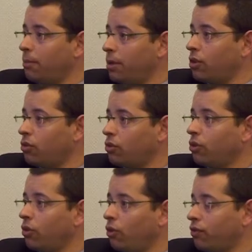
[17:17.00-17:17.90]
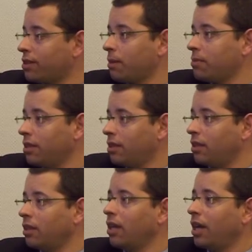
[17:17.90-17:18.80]
mayor of some
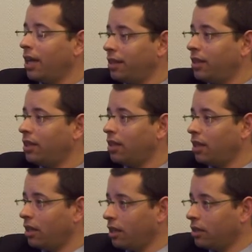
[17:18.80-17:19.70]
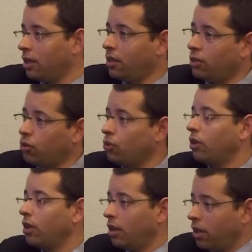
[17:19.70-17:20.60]
city and he telling you,
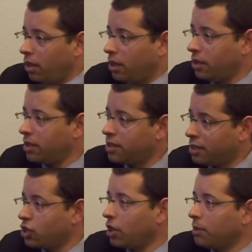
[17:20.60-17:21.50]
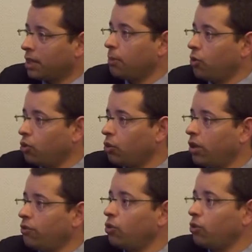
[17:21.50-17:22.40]
this is the job that I'm going to
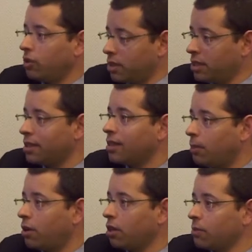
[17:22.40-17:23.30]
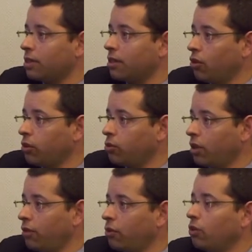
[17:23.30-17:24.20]
give you, this is the apartment that I'm going to
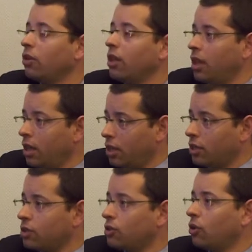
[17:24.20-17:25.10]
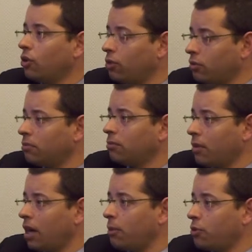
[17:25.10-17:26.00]
give you, so
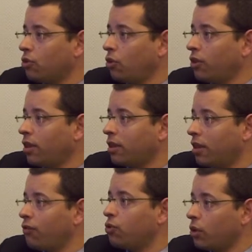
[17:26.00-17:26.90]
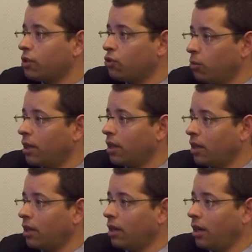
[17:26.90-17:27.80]
I'm sure that if you want to make
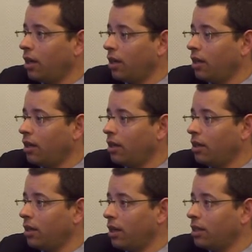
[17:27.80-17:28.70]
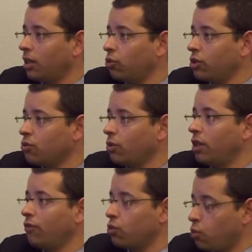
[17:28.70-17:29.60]
Aliyah to Israel,
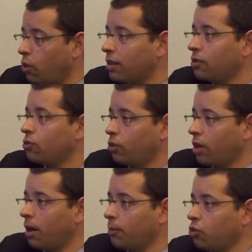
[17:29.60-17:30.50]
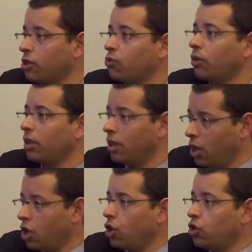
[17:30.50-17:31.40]
if you want to come to Israel,
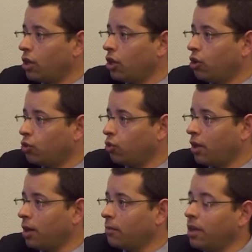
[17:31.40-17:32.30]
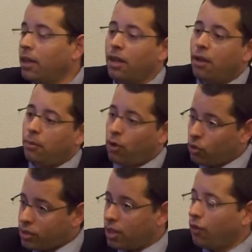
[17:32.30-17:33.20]
you are going to come,
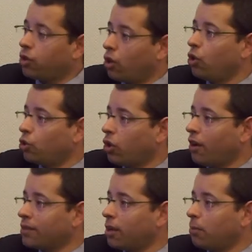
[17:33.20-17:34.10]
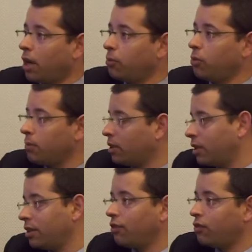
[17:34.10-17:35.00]
because if you are going to have some problem
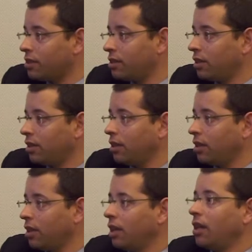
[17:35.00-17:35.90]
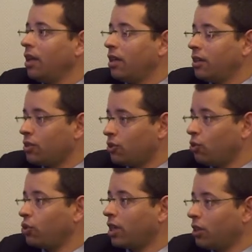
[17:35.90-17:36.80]
in different city,
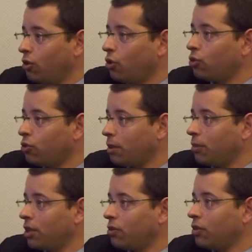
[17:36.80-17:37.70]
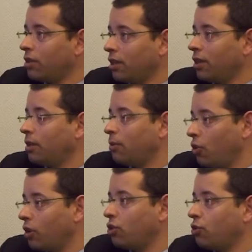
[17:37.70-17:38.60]
so you can go to the mayor and tell him,
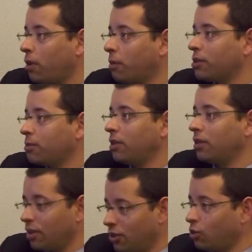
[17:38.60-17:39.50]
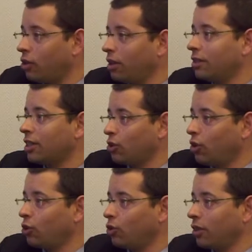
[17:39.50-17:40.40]
okay, you promised me to, that you are
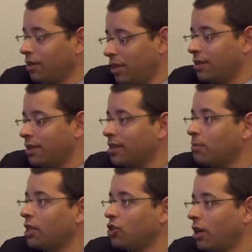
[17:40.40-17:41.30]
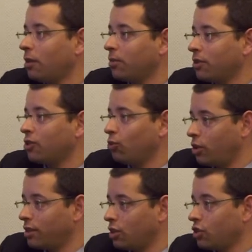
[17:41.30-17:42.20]
going to, that this is my job, so
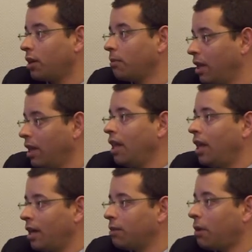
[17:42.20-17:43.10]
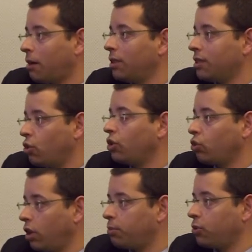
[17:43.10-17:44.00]
where is the job, and probably is going
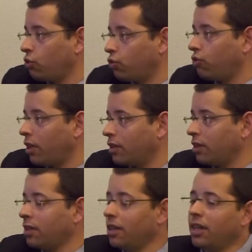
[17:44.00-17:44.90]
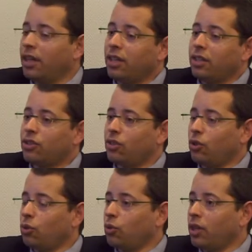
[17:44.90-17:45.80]
to help you to find it.
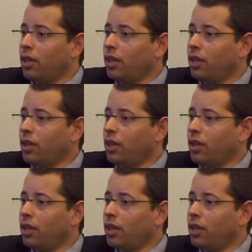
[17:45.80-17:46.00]
So